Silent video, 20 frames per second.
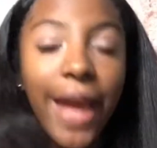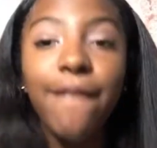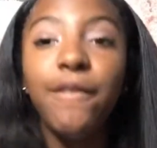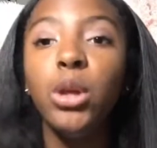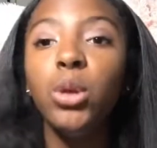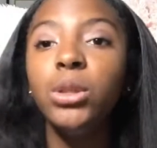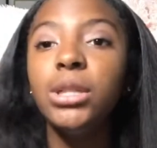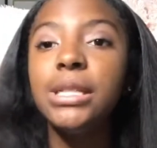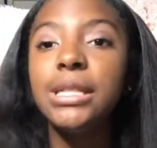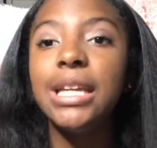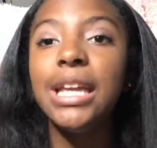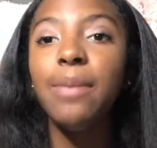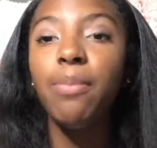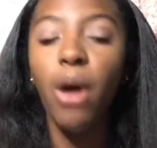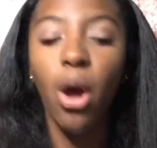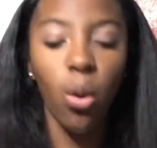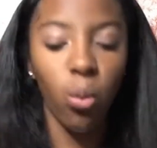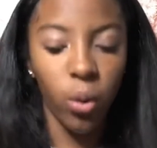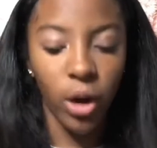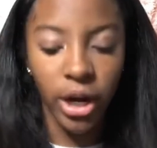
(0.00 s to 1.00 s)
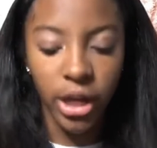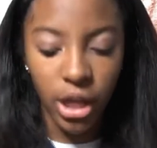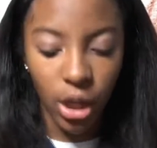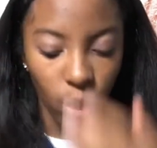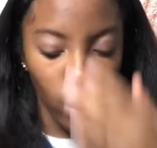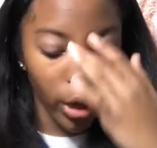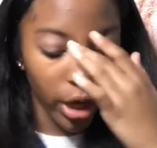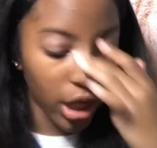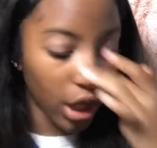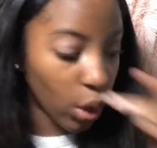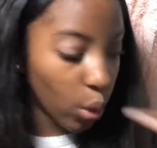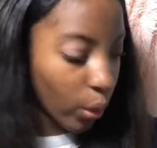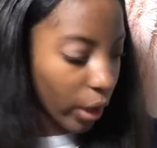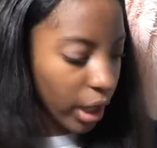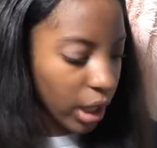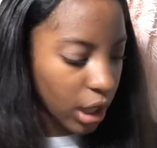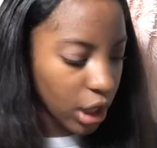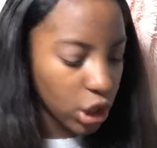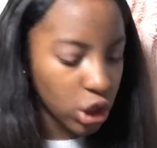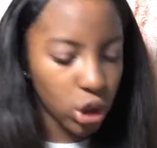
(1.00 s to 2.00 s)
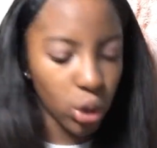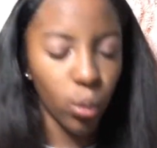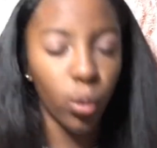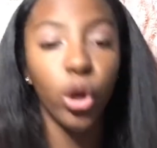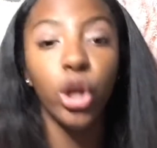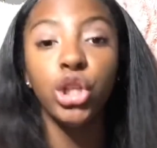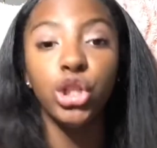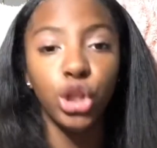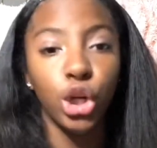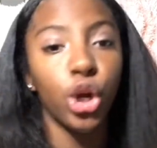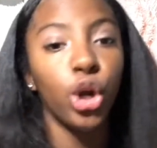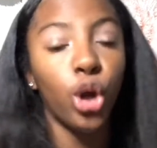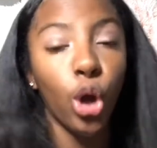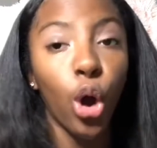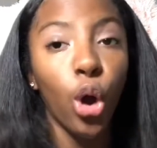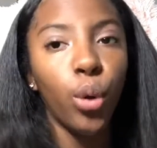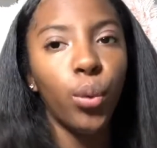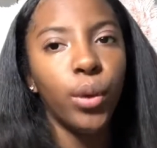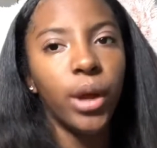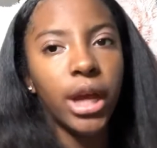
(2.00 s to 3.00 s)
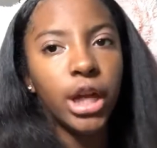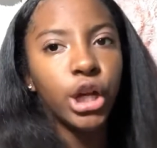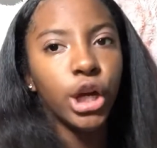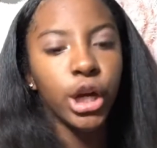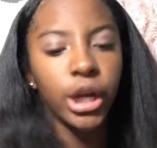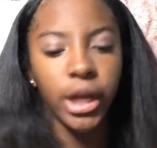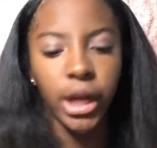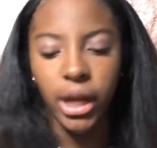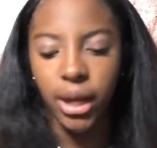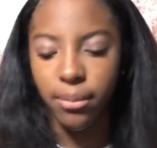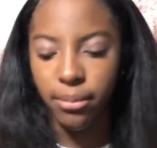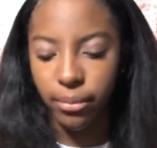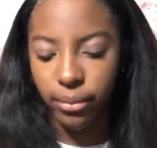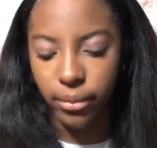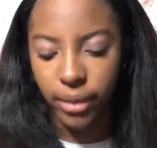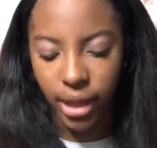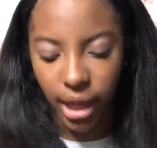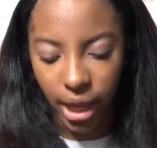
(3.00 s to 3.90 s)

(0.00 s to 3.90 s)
you just keep on working towards your goal, you're gonna get